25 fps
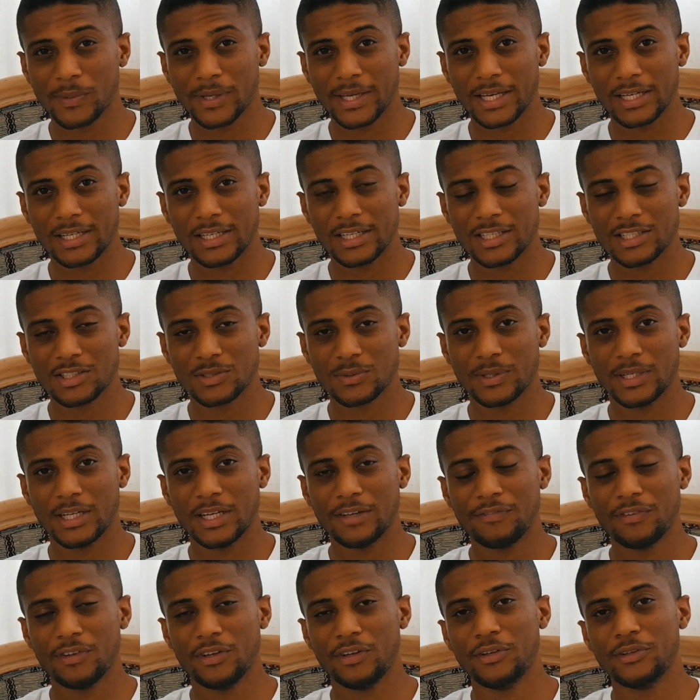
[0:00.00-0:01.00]
we get into it,
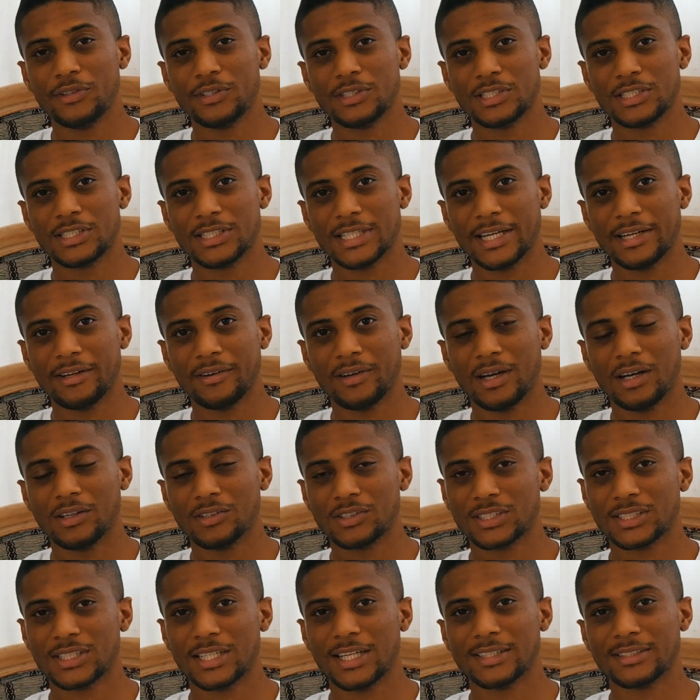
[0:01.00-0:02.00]
if you're new to this channel, I would
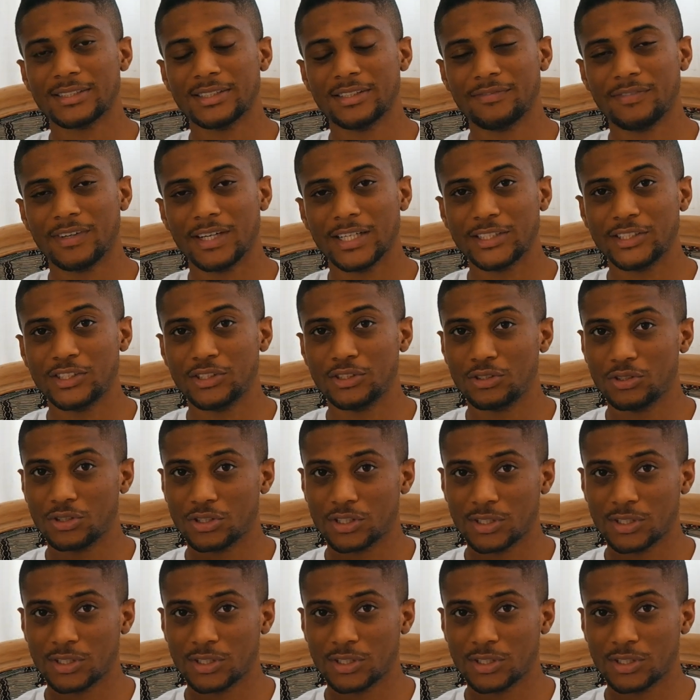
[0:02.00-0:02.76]
just like to invite you to